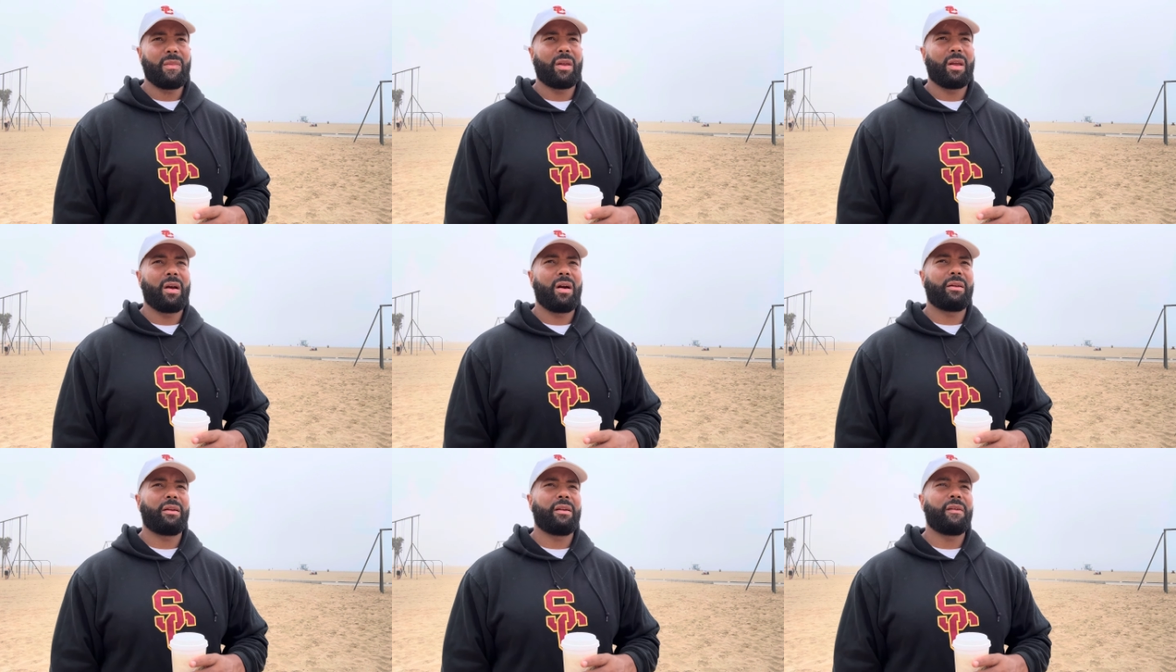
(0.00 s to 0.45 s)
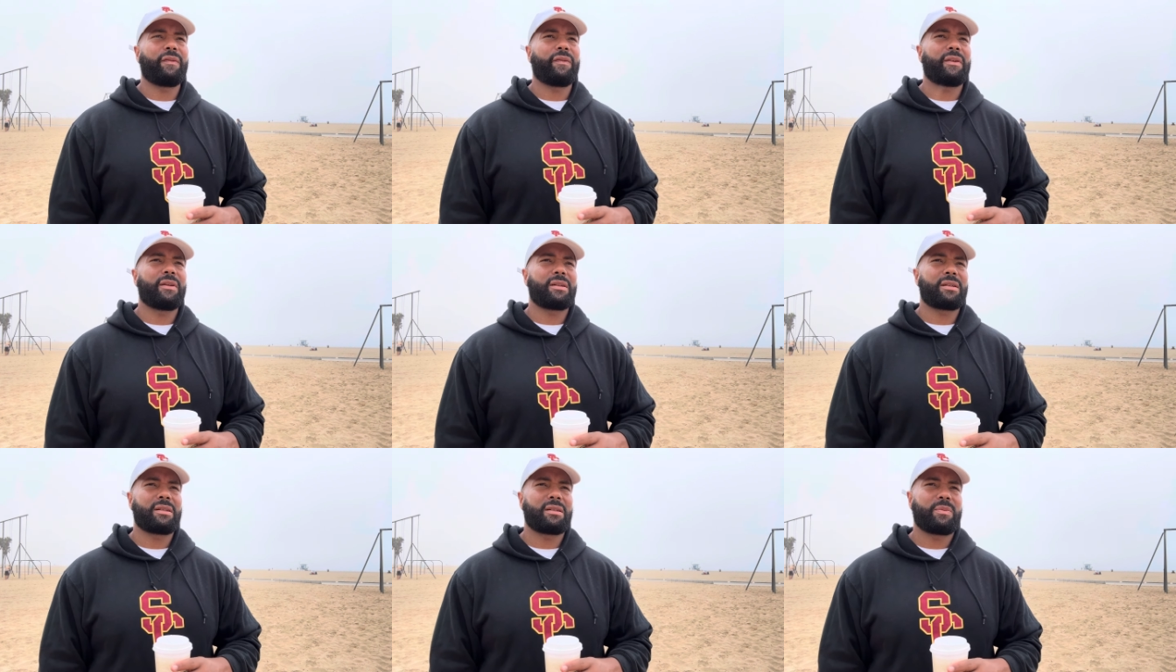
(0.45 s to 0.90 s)
Our
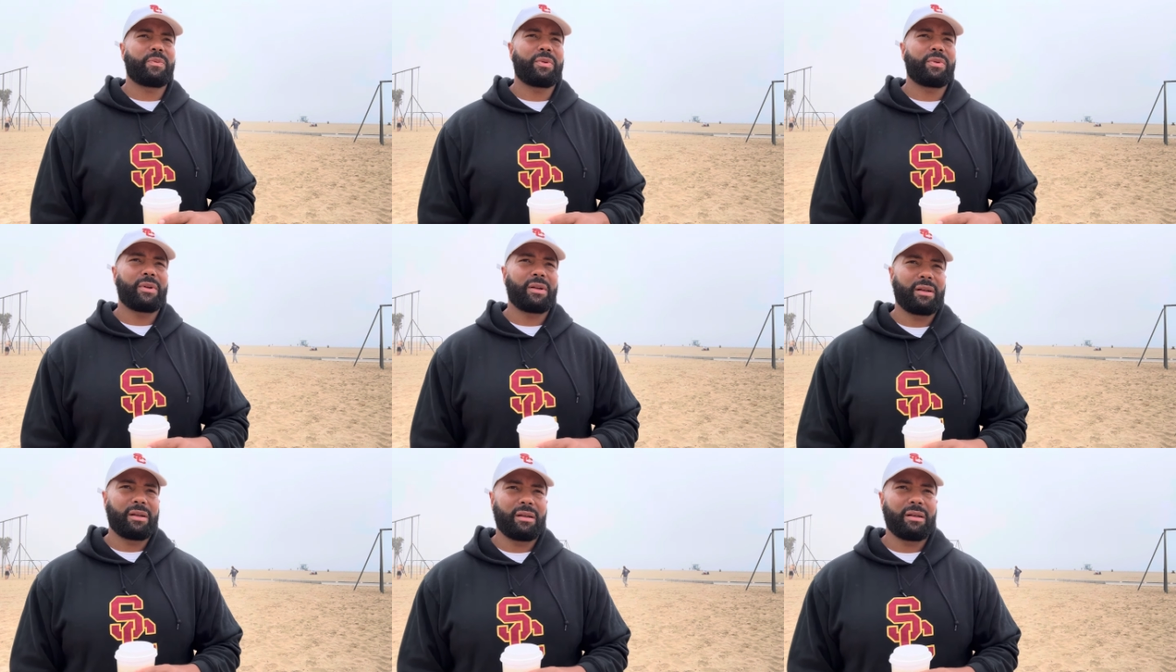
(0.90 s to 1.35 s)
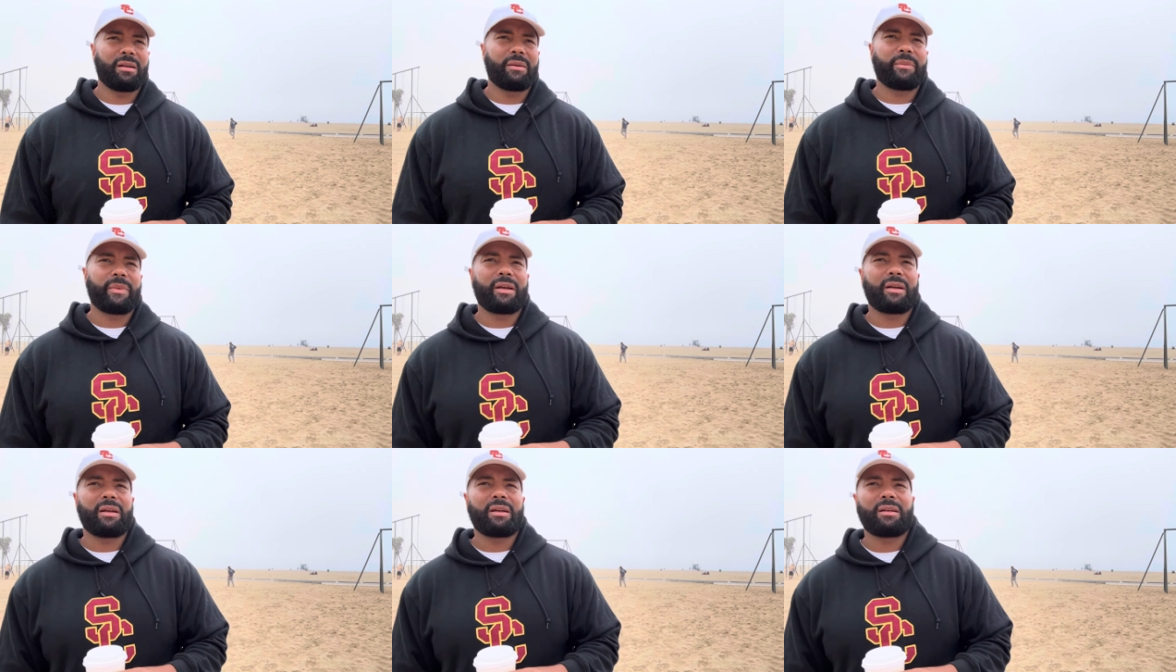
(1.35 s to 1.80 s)
defense is pretty good,
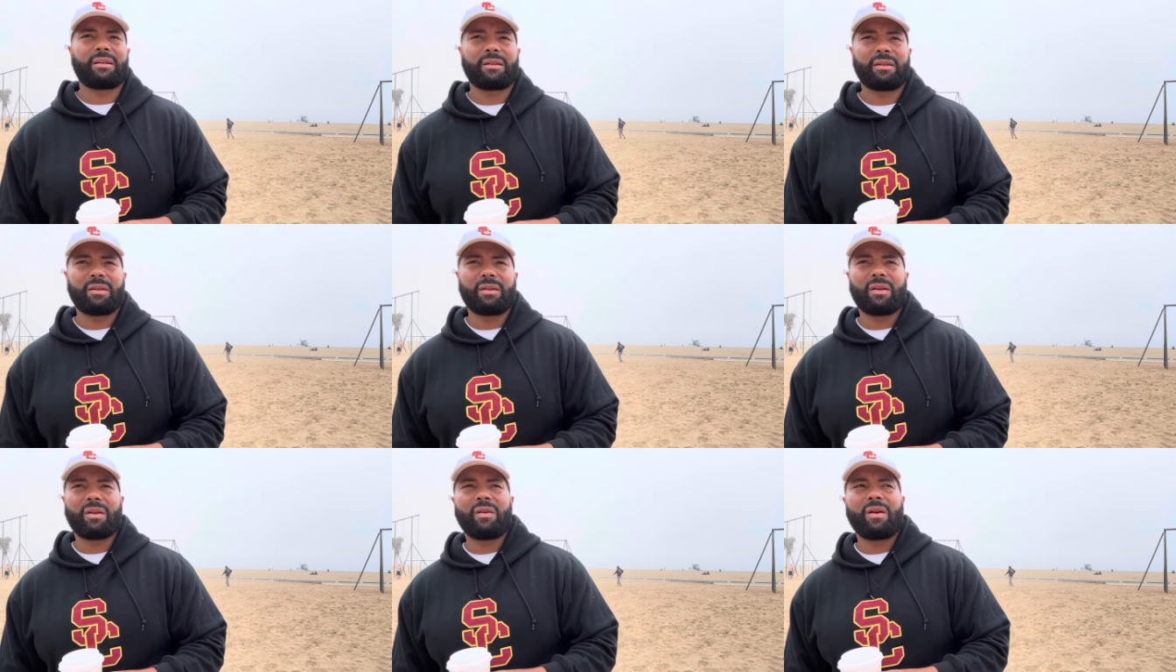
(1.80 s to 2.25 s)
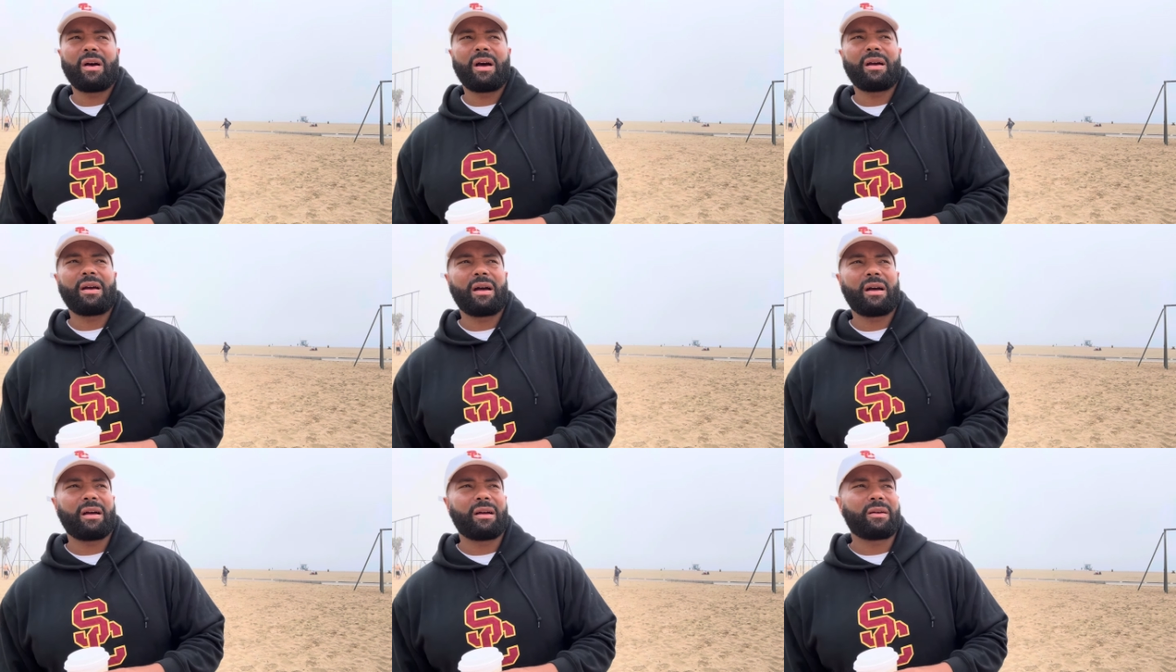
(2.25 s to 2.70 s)
man. You know,
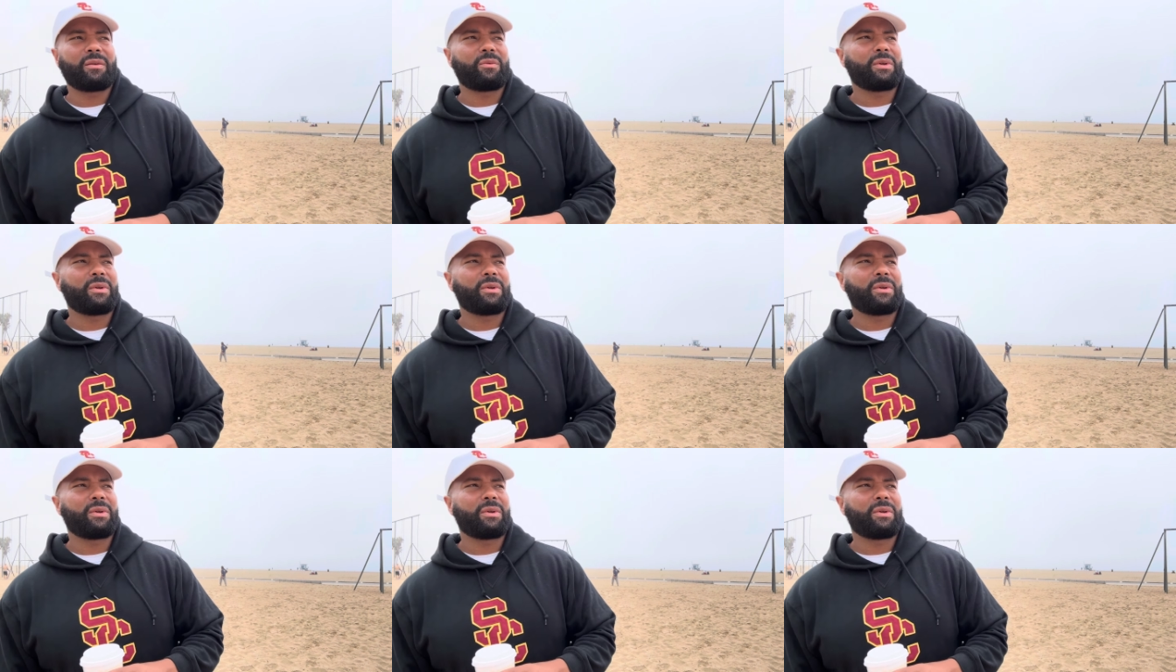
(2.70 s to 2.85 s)
I, I,